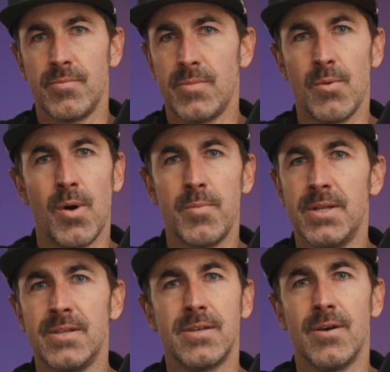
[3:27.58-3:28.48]
they want me
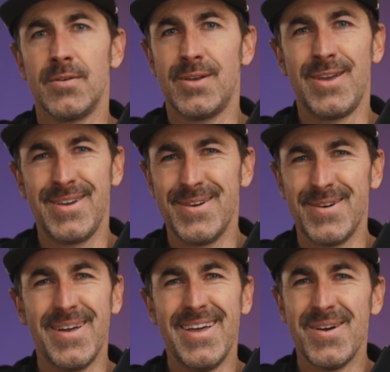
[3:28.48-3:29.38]
to tell
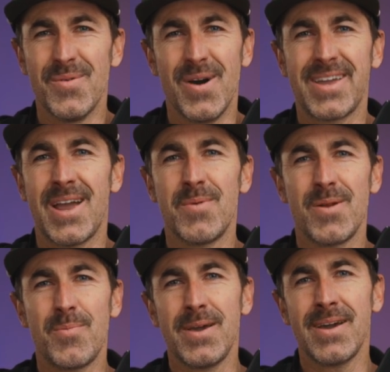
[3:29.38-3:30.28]
you what camera
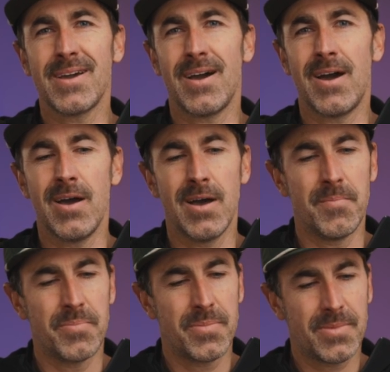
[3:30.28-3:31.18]
to pick,
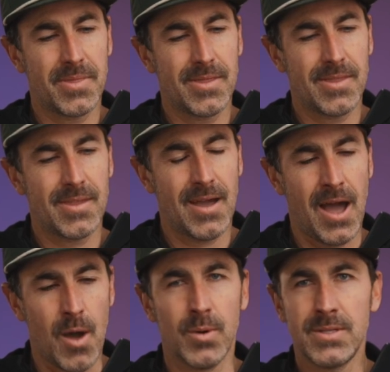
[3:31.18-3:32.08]

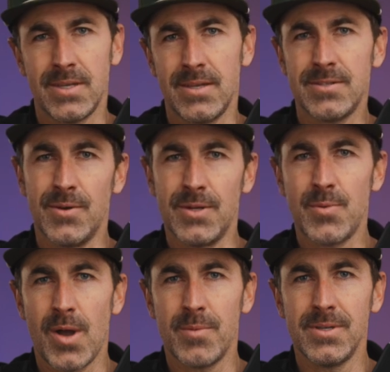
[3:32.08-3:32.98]
I would say Sony
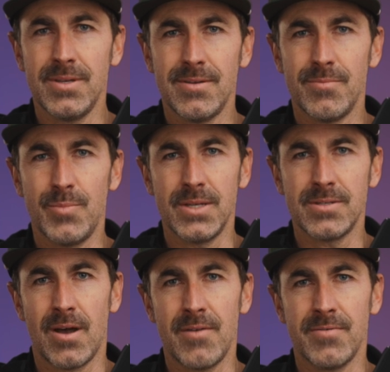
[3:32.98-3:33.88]
probably,
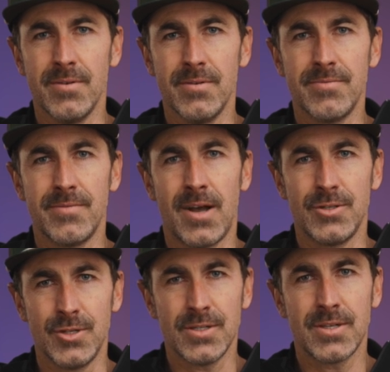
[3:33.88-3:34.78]
based off of not
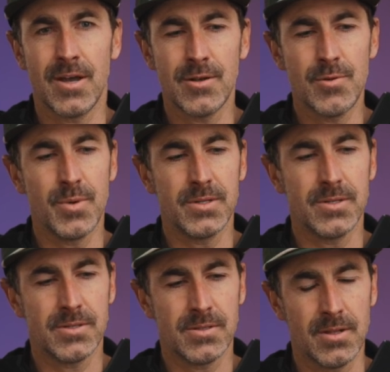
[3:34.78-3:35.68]
just color, but
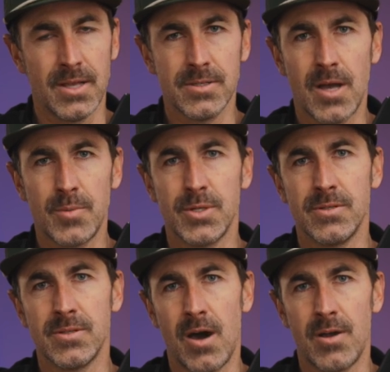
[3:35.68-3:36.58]
just the lens
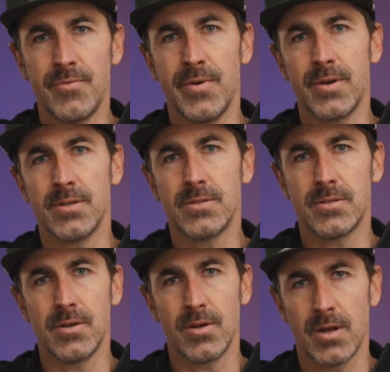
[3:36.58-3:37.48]
options, the
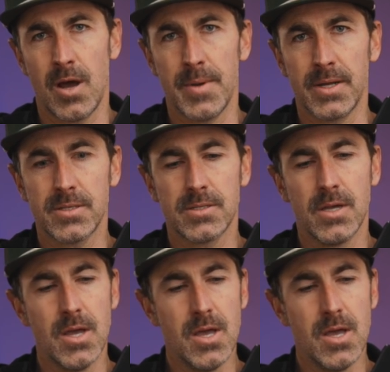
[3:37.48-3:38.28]
autofocus, the ergonomics,